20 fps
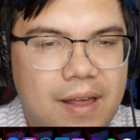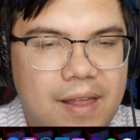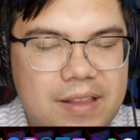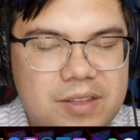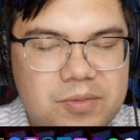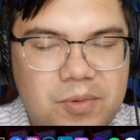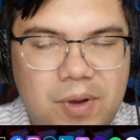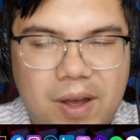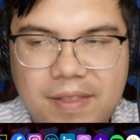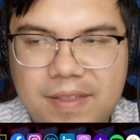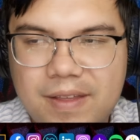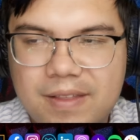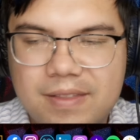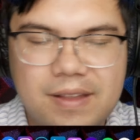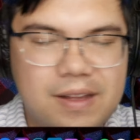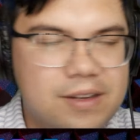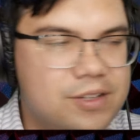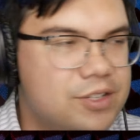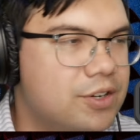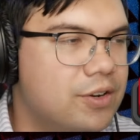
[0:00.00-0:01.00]
that's why I
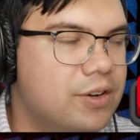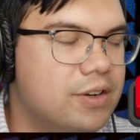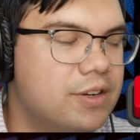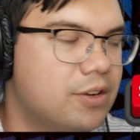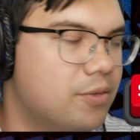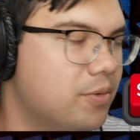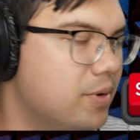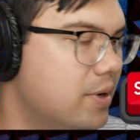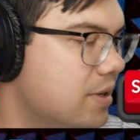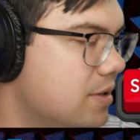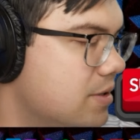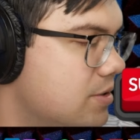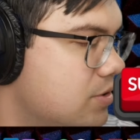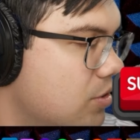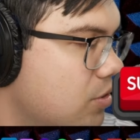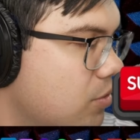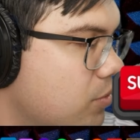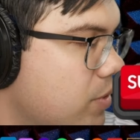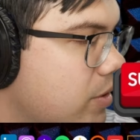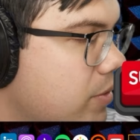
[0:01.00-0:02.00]
think the engineering degree is
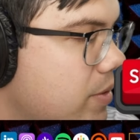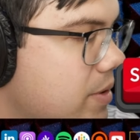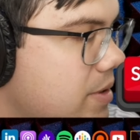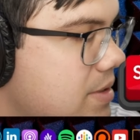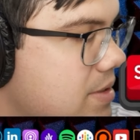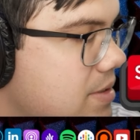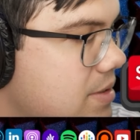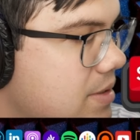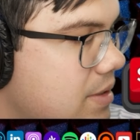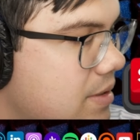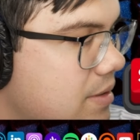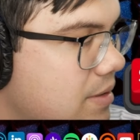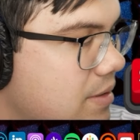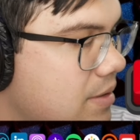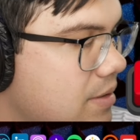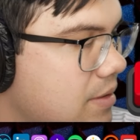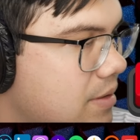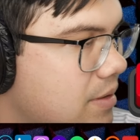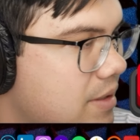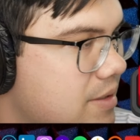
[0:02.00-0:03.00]
so rigorous
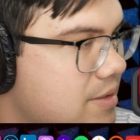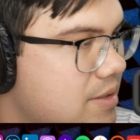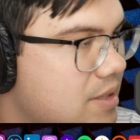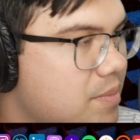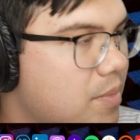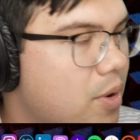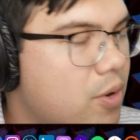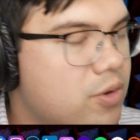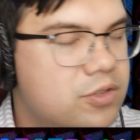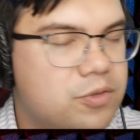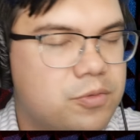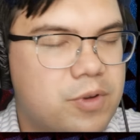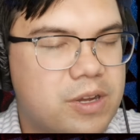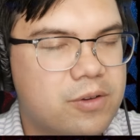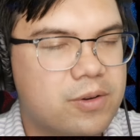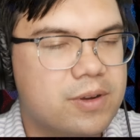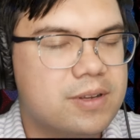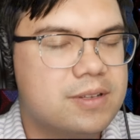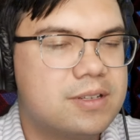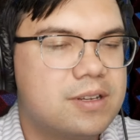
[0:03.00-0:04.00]
and is the most
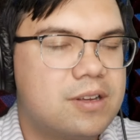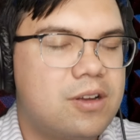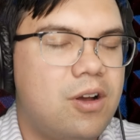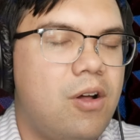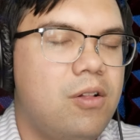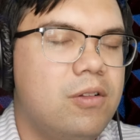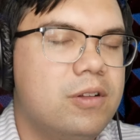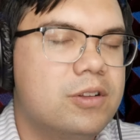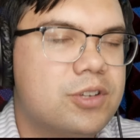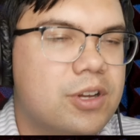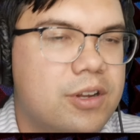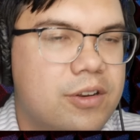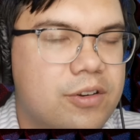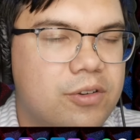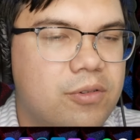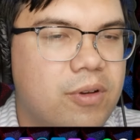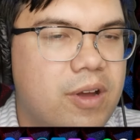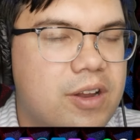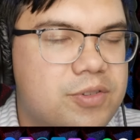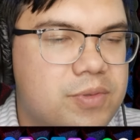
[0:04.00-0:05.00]
rigorous college
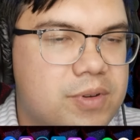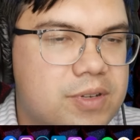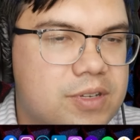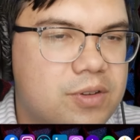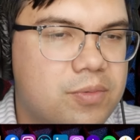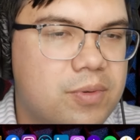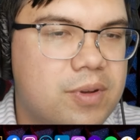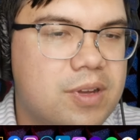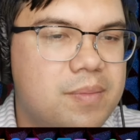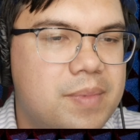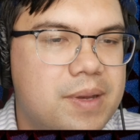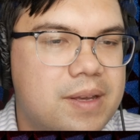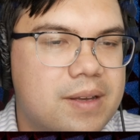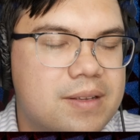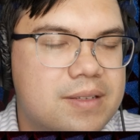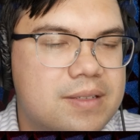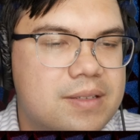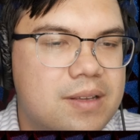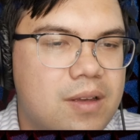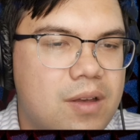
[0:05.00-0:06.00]
undergraduate degree,
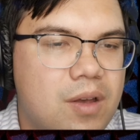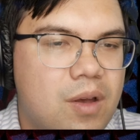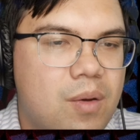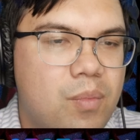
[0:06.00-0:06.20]
because